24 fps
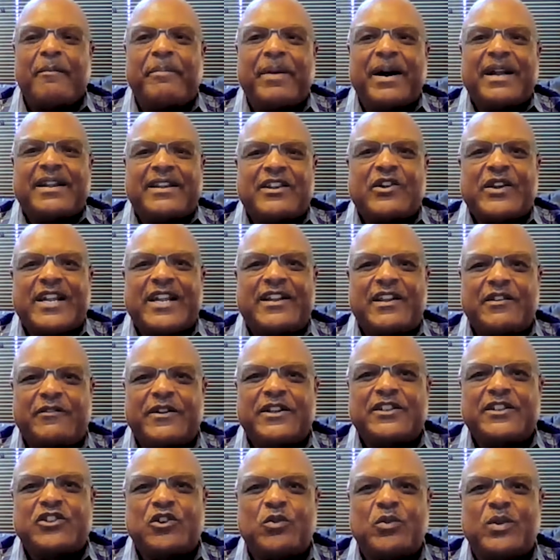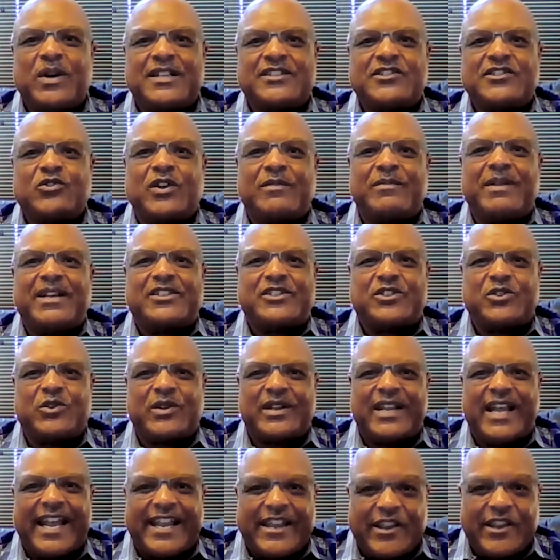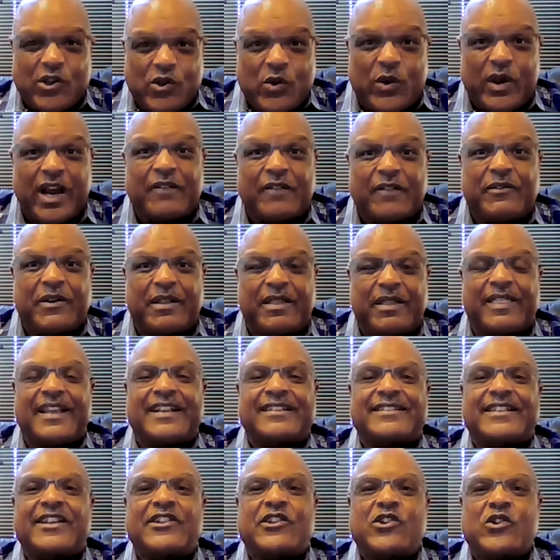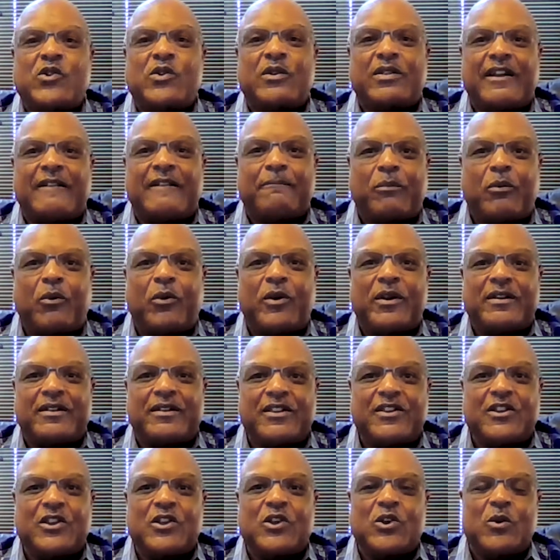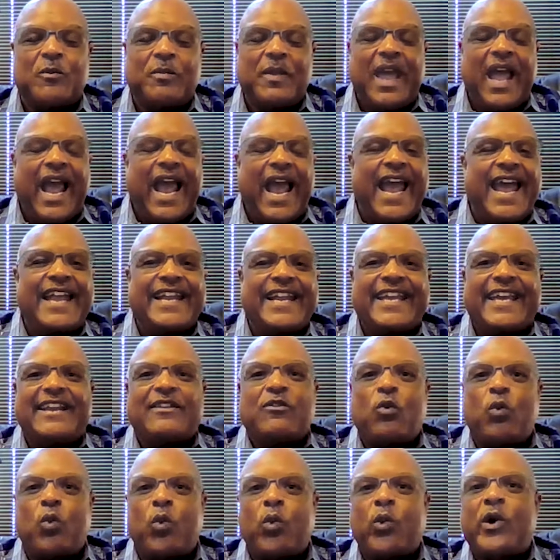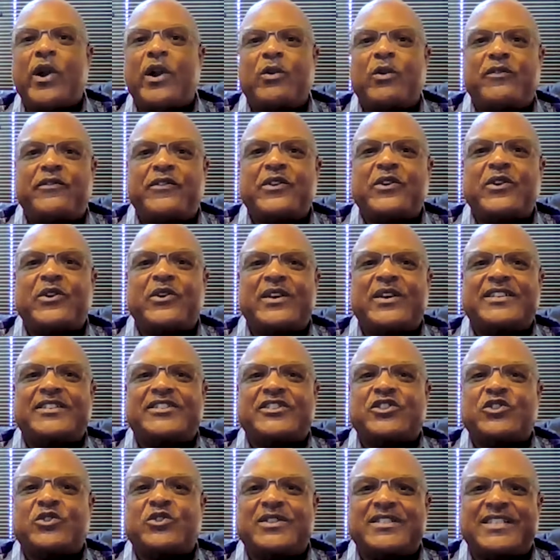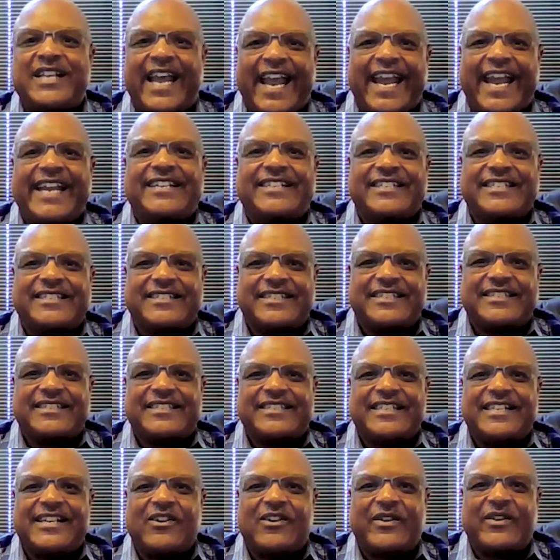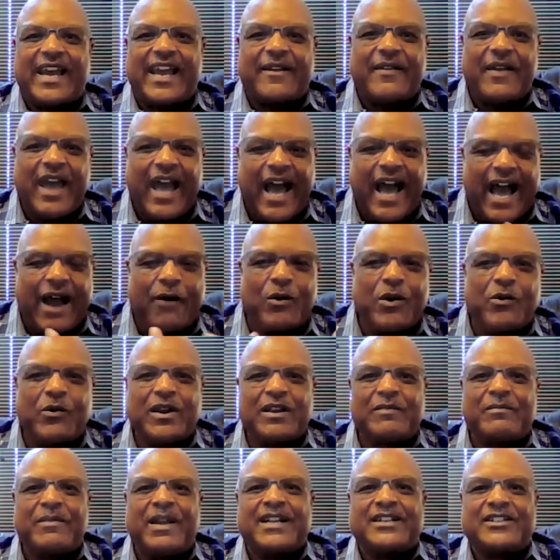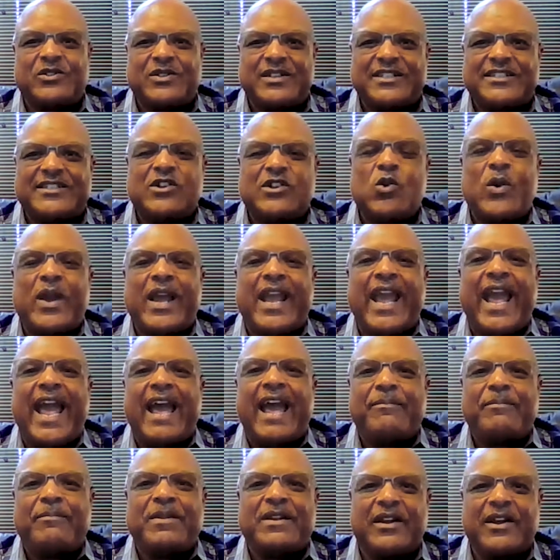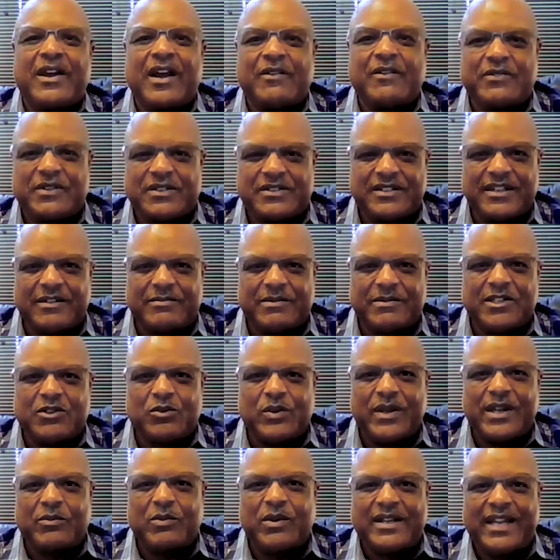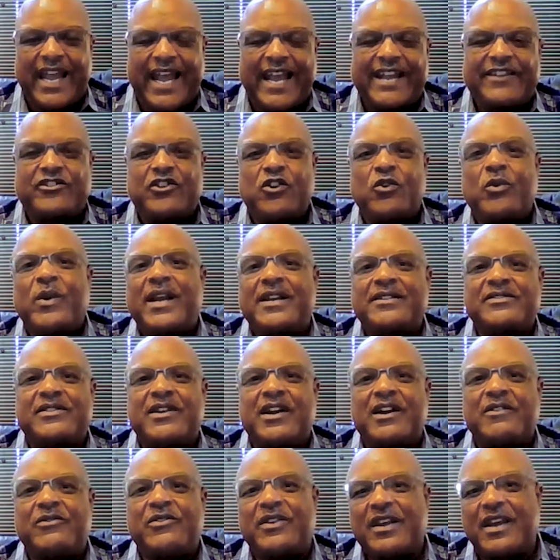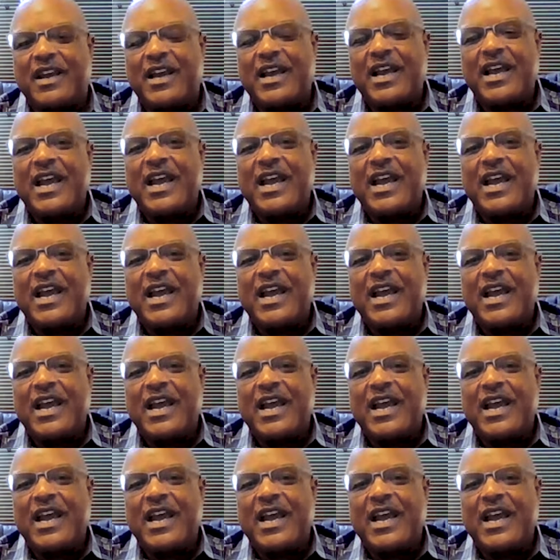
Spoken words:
But your individual ones, you want to make sure that you cover the things that important to you. And again, work with your insurance agent to say, okay, we want to make sure there's no gap in the coverage there between what the HOA is covering